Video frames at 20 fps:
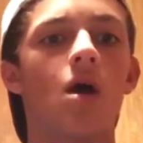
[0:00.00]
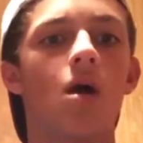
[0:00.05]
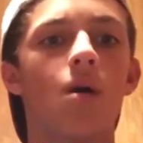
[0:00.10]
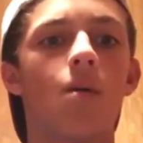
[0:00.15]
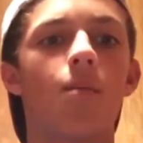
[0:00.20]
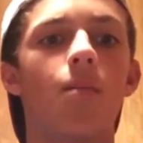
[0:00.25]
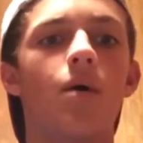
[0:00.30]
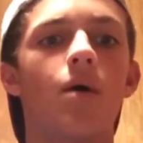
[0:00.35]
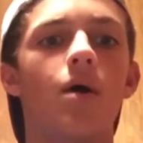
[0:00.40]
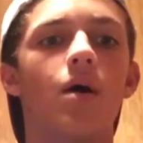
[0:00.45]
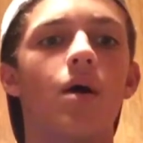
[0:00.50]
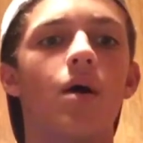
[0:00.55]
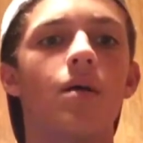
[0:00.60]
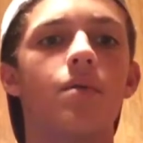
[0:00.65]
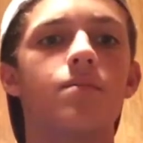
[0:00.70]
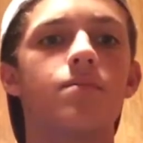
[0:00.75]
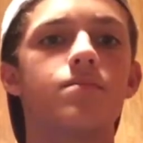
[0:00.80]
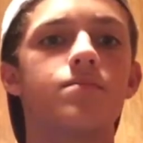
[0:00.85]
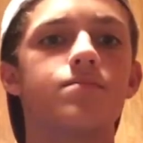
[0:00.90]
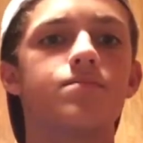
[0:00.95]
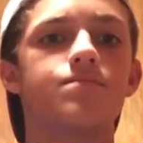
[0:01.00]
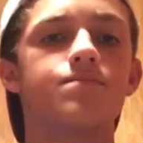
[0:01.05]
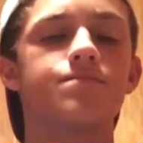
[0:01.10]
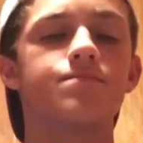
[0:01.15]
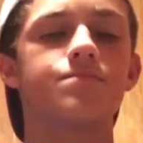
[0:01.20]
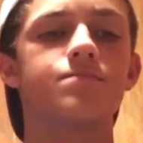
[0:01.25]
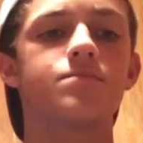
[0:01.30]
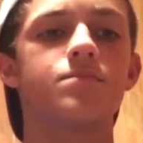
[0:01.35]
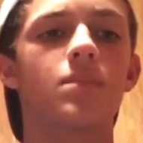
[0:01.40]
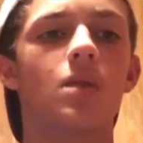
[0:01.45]
But
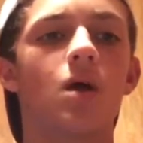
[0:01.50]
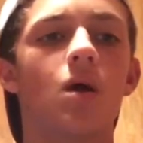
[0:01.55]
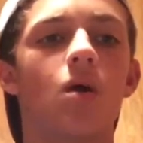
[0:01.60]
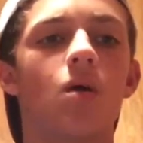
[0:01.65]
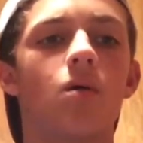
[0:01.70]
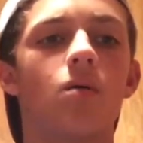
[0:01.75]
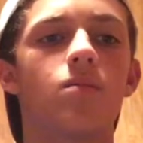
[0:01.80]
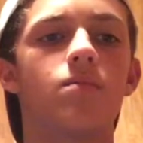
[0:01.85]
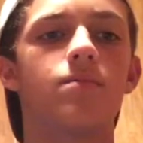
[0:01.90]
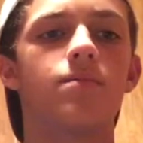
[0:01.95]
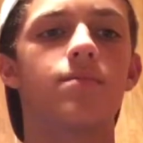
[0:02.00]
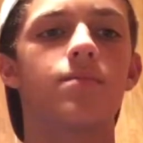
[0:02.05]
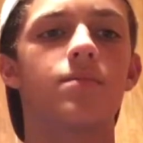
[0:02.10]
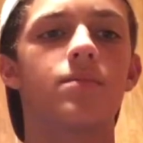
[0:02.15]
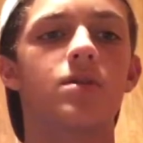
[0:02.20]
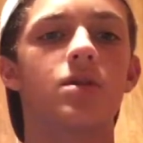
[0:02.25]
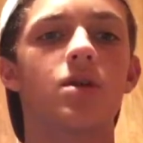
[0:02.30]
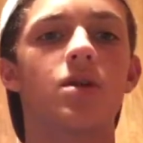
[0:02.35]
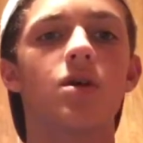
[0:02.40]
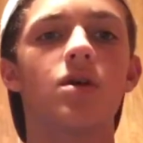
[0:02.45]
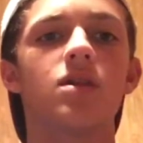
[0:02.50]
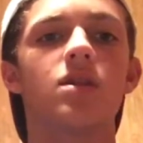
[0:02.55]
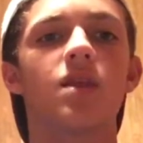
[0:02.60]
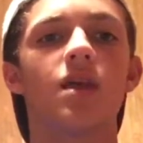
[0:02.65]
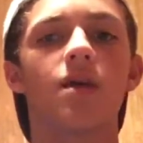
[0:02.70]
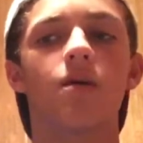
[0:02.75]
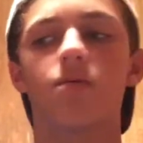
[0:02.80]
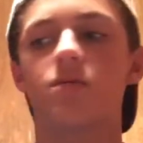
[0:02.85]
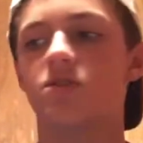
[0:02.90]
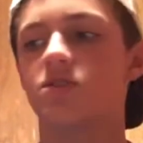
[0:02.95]
the good
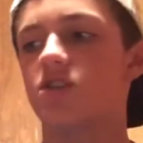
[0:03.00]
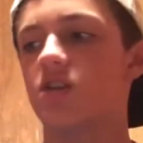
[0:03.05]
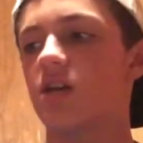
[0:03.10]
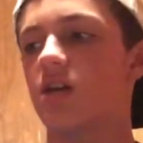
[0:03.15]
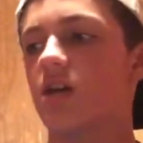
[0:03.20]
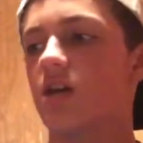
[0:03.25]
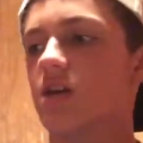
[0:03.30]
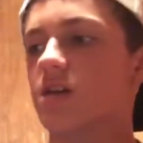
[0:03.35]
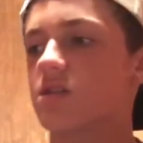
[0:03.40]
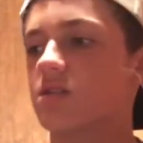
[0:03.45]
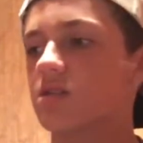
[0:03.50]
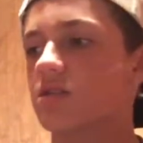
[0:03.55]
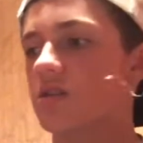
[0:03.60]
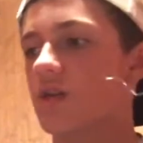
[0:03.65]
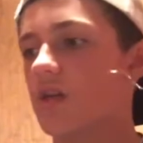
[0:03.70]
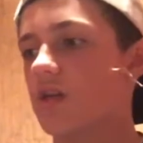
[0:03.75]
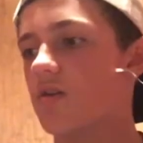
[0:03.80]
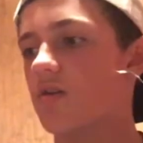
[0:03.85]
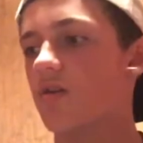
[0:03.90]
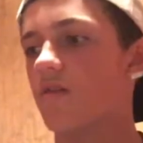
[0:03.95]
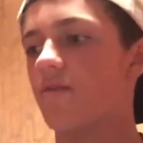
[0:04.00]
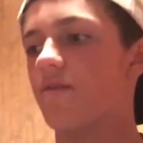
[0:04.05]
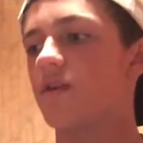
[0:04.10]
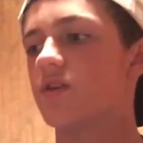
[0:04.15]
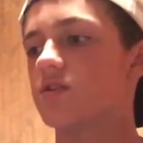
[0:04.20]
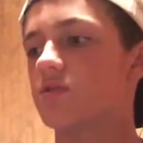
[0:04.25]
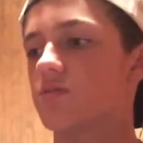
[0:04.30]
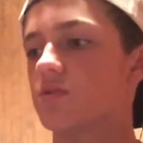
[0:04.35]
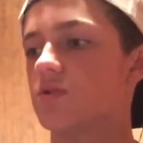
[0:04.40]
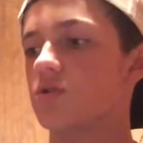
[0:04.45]
thing with jigs is that you can
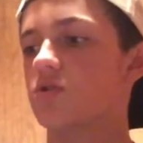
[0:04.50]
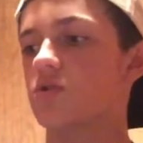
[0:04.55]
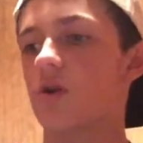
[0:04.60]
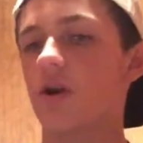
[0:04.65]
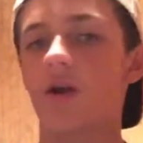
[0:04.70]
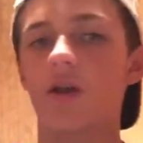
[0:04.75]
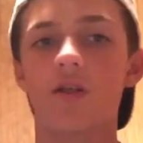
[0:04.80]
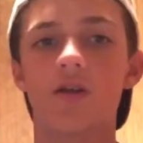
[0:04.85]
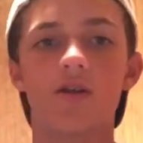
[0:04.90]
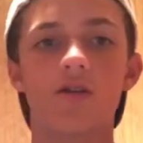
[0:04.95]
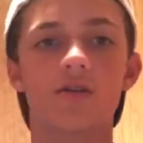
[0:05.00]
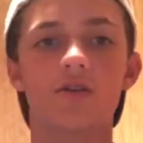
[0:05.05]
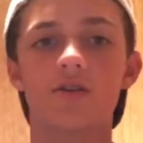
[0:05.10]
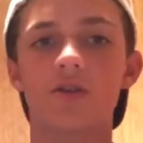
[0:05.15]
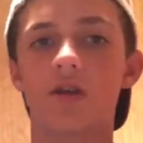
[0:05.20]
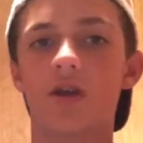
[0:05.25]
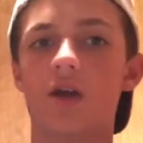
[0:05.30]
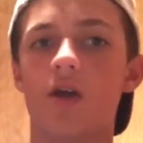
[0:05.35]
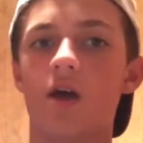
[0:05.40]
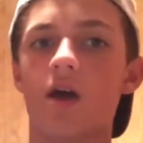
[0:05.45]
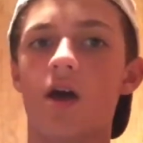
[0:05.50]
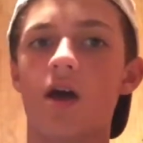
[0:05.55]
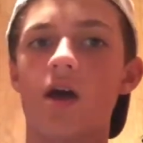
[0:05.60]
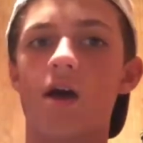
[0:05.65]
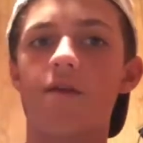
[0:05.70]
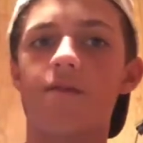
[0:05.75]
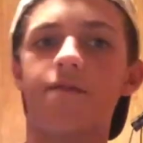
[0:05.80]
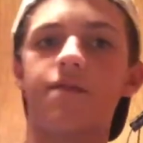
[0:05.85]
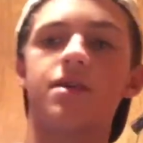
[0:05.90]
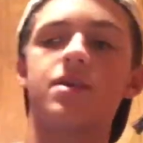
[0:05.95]
fish them with trailers. I
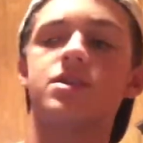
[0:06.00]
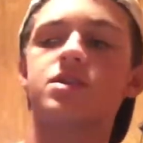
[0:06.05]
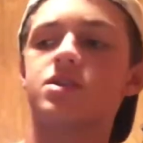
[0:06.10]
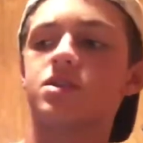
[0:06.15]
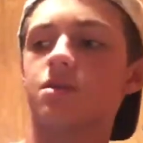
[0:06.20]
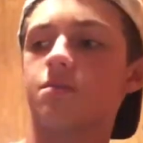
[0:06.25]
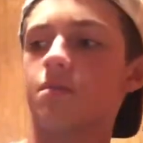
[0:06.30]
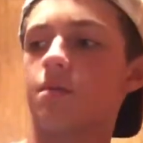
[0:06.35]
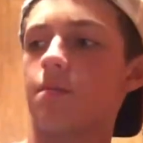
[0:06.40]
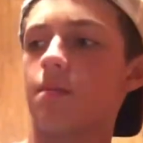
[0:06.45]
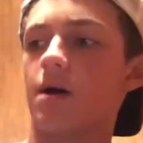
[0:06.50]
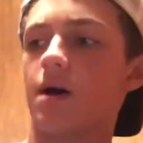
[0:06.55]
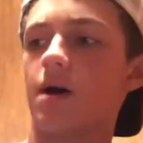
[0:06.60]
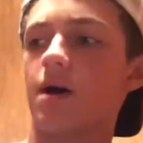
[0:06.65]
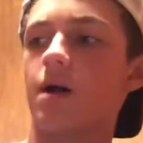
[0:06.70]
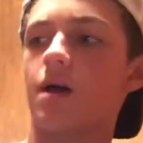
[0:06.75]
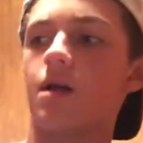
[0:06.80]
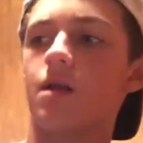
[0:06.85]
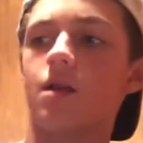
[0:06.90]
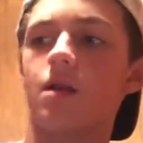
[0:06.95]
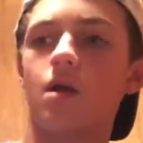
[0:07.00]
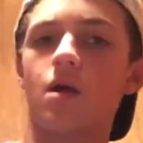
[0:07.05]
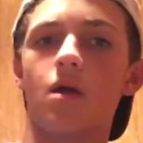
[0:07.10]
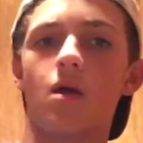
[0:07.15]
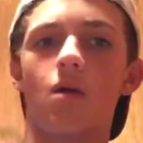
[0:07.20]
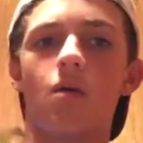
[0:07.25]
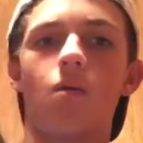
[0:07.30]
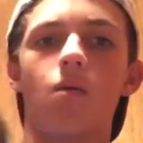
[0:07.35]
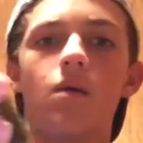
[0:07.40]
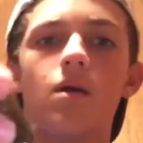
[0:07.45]
fished some of mine
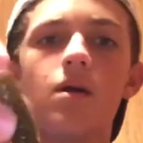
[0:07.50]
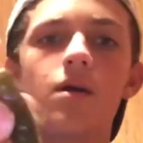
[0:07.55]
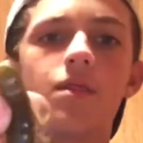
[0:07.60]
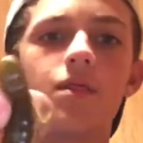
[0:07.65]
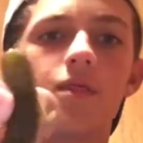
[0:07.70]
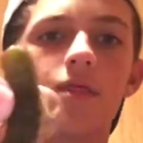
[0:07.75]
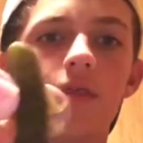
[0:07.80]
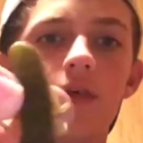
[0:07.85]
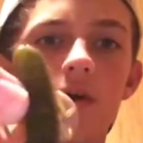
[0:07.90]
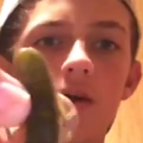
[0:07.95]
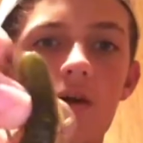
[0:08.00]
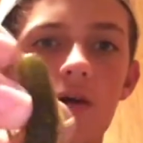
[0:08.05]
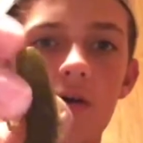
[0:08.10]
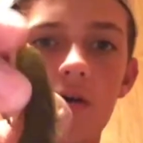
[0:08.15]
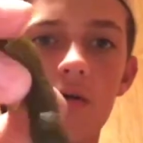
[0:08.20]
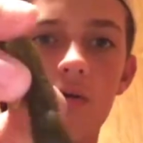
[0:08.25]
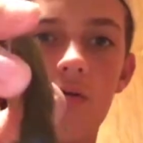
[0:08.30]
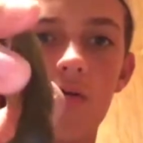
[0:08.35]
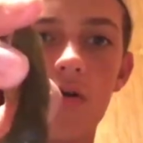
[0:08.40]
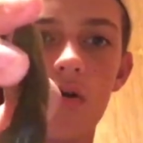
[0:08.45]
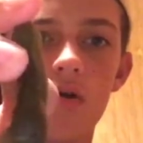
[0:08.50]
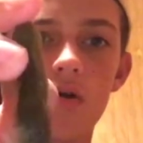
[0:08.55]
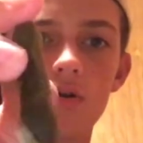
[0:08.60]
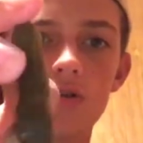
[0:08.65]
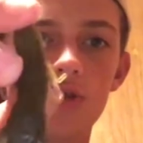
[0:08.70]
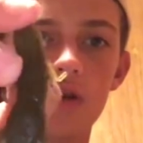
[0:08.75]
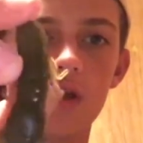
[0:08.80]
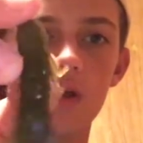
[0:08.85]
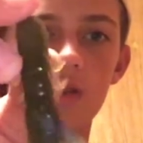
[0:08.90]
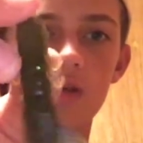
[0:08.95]
with craw
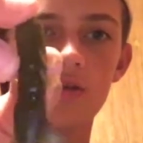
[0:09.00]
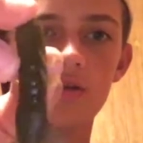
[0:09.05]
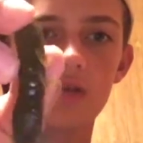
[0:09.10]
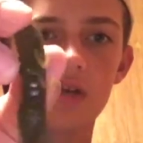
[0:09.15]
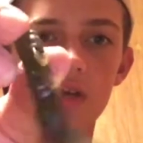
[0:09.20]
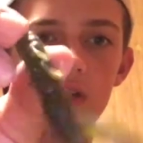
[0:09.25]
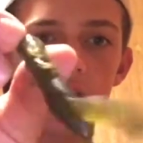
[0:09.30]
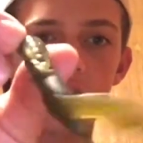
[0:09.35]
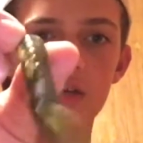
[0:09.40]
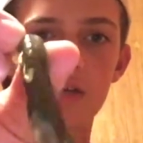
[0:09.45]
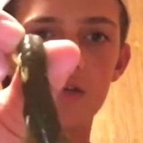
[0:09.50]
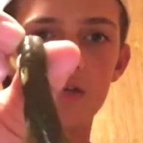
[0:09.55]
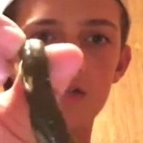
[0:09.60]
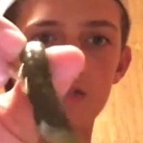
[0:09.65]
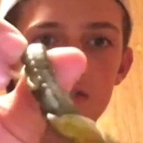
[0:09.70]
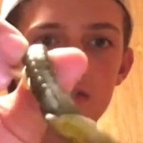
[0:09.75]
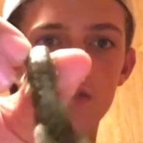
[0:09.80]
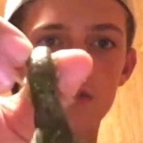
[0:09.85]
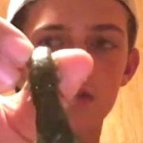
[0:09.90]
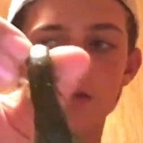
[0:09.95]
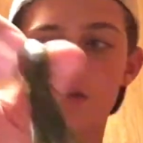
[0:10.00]
trailers like this.